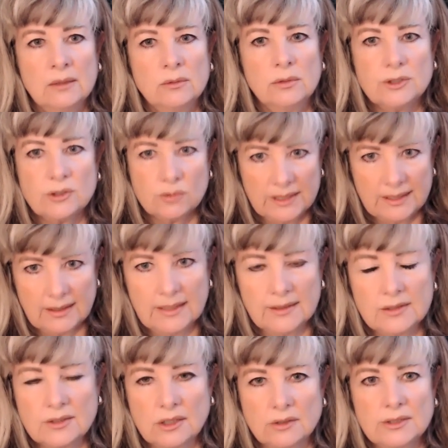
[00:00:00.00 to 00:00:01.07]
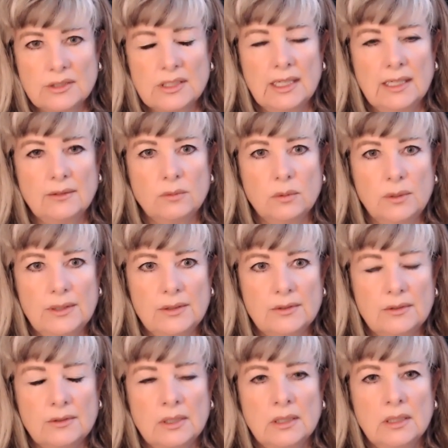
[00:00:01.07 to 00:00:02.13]
which we then associate
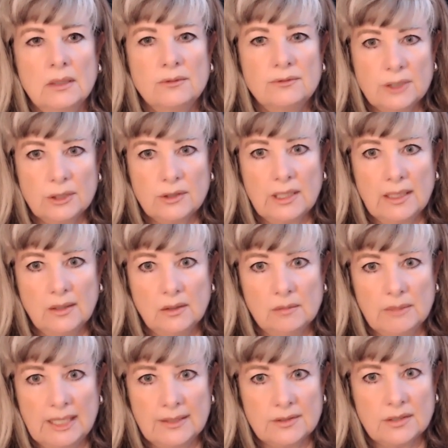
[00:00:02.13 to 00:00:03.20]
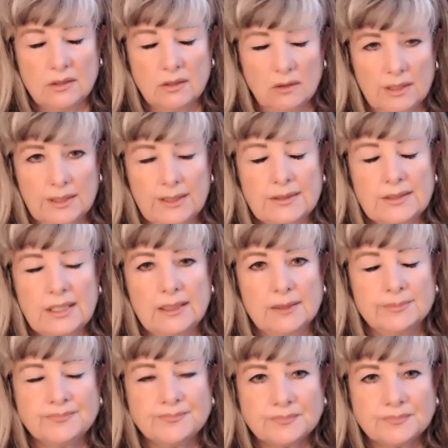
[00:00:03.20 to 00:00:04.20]
with virile masculinity.